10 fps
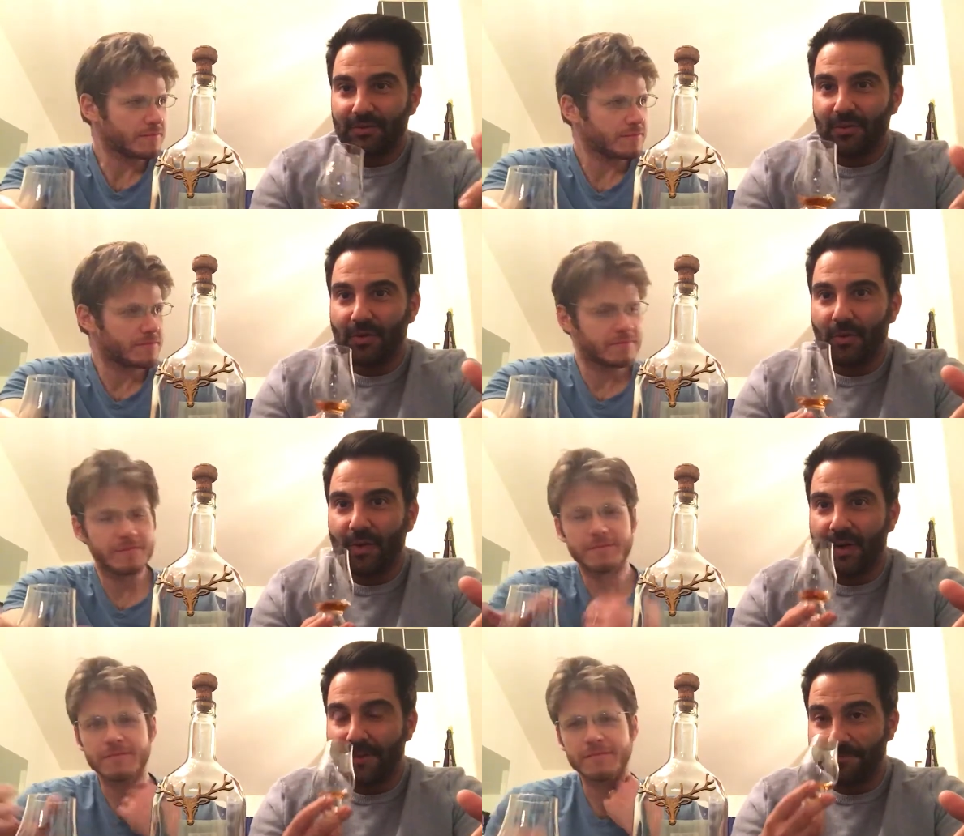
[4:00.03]

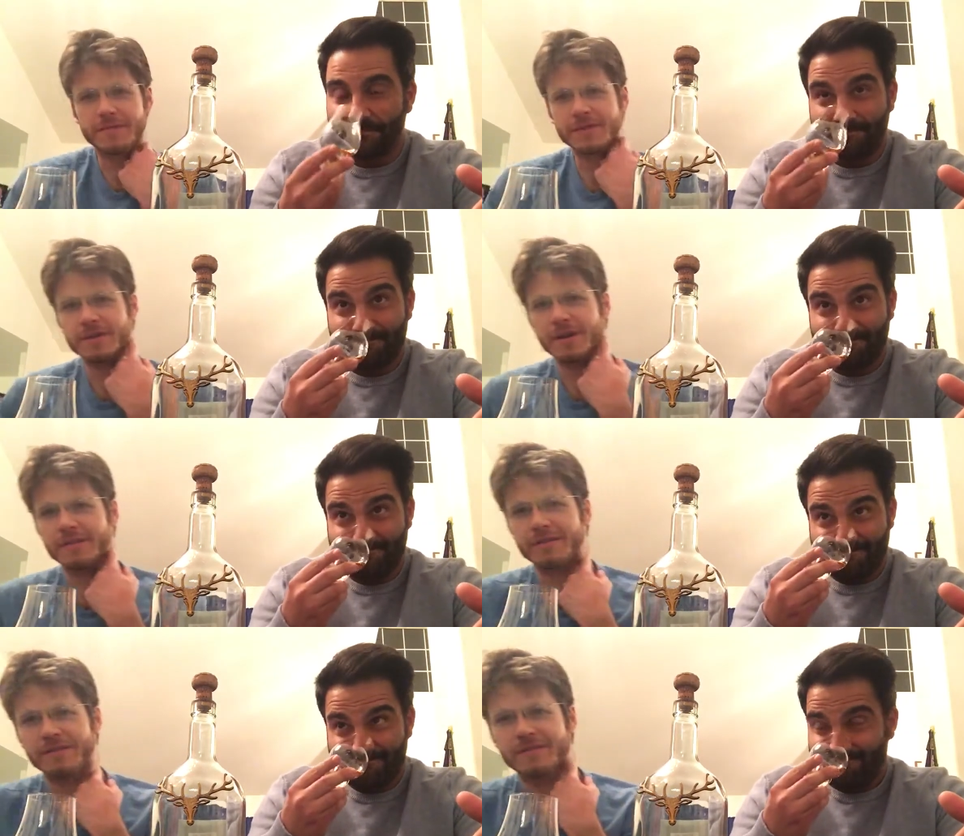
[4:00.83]
Speaker 1: So um,
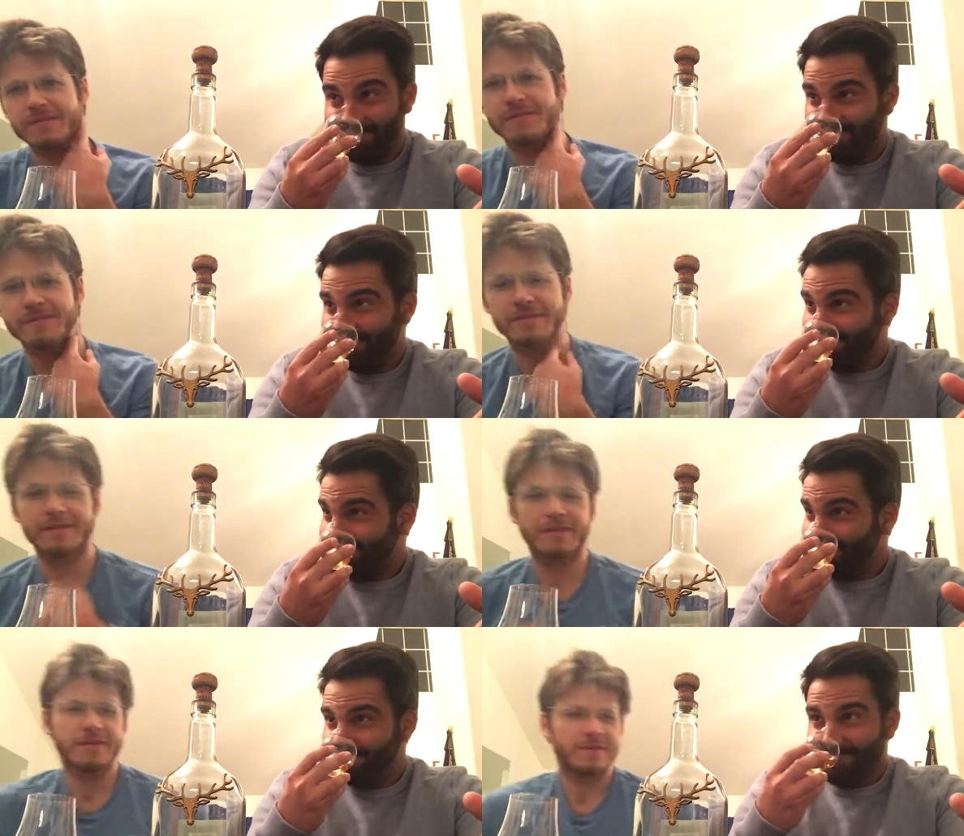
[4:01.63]
exactly,
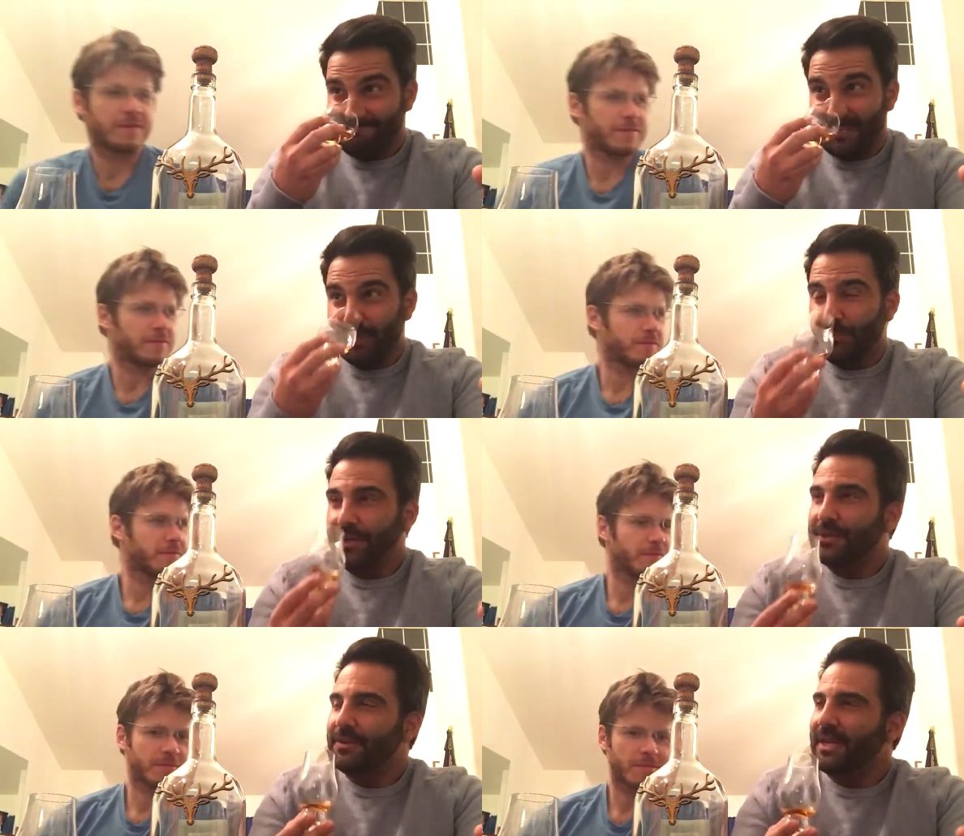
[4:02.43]
it's
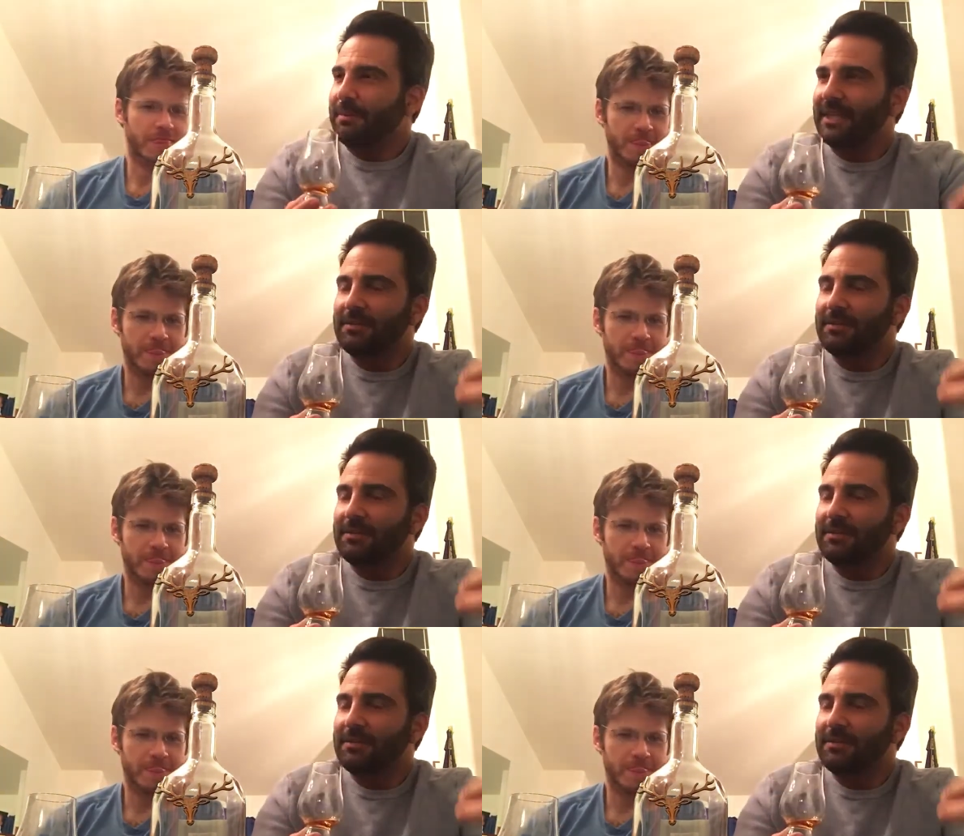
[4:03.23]
pretty unique.